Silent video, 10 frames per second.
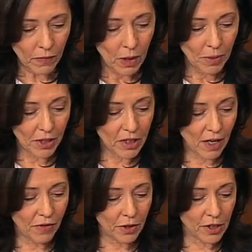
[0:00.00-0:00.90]
because
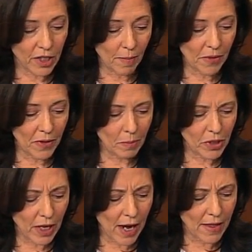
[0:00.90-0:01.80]
I've heard some of them
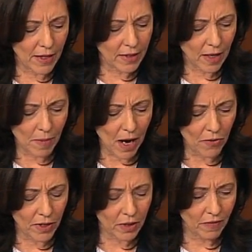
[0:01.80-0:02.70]
say that somehow
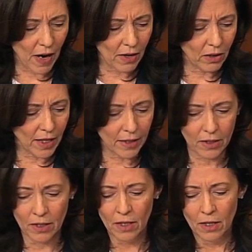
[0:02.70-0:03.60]
this
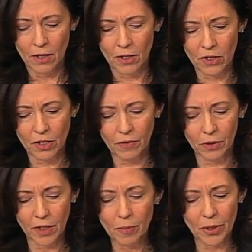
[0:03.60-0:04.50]
violates the civil
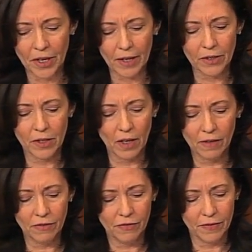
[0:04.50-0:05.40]
liberties
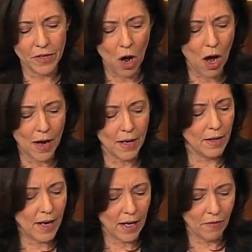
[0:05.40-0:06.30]
of
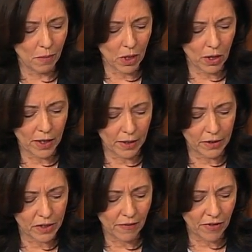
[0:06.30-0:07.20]
non-Native
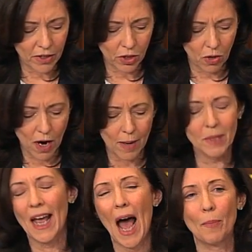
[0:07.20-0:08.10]
Americans if these crimes
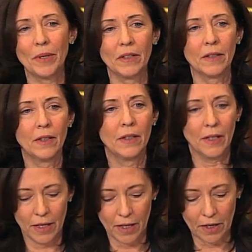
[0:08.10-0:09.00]
happen
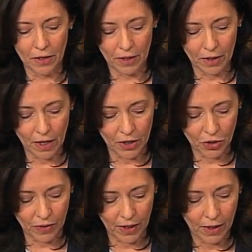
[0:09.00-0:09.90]
in Indian
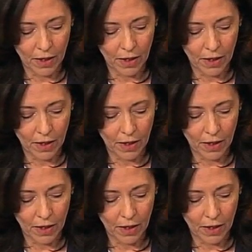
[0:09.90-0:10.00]
country.